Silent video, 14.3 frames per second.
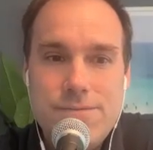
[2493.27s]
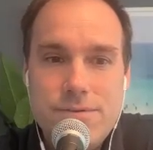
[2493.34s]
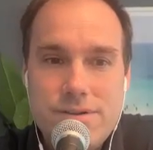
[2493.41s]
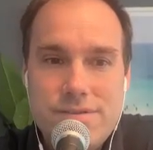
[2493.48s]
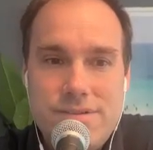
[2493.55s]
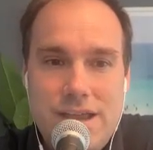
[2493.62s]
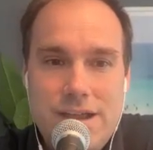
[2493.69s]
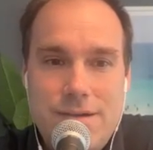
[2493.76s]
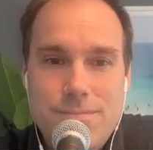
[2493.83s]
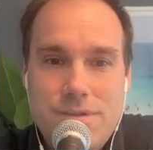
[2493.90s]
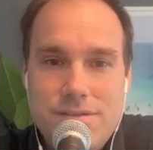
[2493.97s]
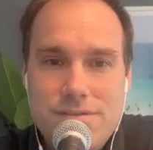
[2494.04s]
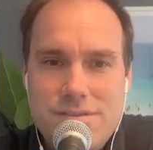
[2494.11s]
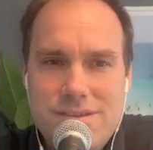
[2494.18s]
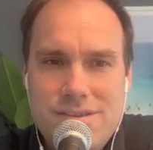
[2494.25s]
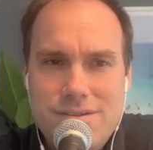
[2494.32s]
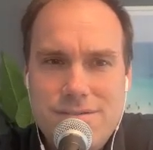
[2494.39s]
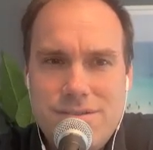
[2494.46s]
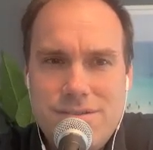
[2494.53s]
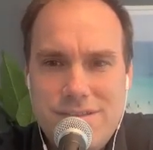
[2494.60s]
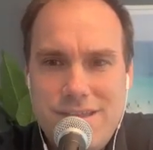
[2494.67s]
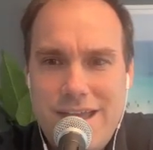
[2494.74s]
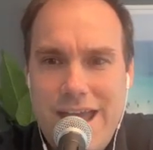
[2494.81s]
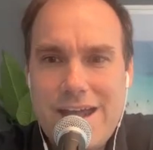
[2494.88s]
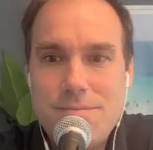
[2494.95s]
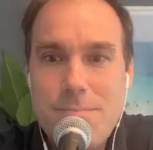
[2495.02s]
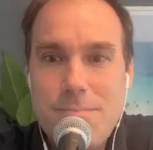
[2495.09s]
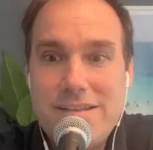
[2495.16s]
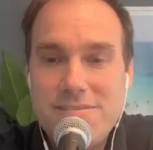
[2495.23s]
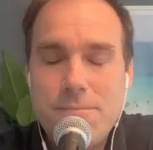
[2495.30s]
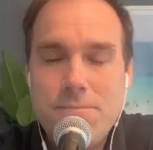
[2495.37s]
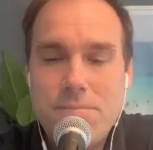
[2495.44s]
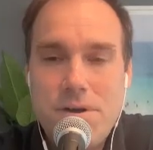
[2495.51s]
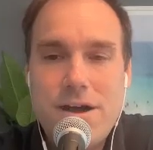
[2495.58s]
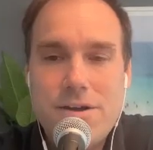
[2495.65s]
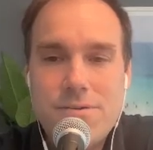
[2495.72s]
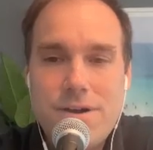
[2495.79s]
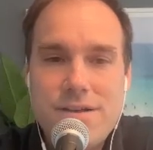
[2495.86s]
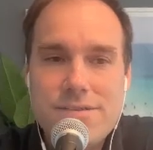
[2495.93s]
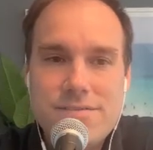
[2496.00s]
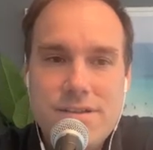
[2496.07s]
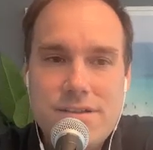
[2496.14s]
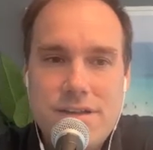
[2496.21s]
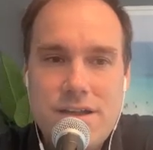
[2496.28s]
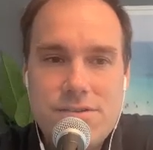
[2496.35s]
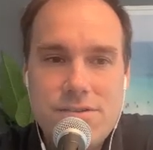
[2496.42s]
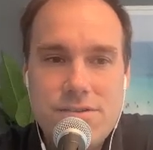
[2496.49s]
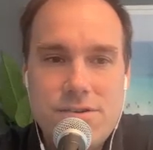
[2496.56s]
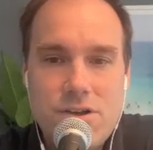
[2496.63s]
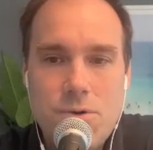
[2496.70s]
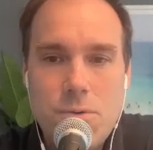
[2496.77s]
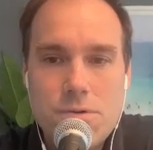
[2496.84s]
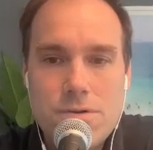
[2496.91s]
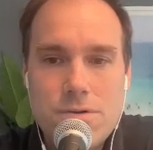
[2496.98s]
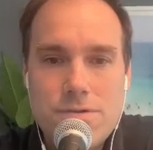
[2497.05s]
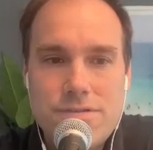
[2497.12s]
for a team that had to make some progress and turn a corner